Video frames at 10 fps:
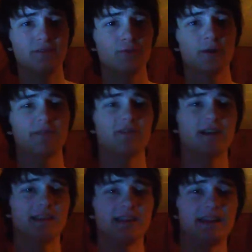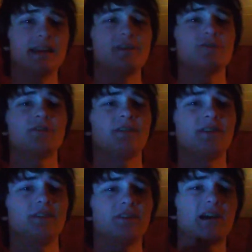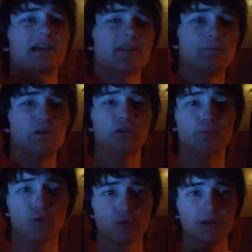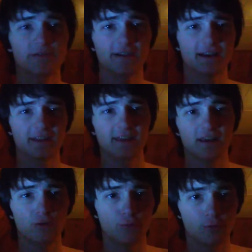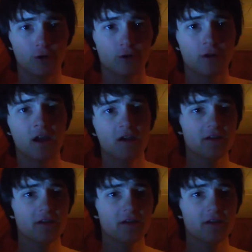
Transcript: we're, like, fucking teenagers, and this is, like, the most important fucking thing in the world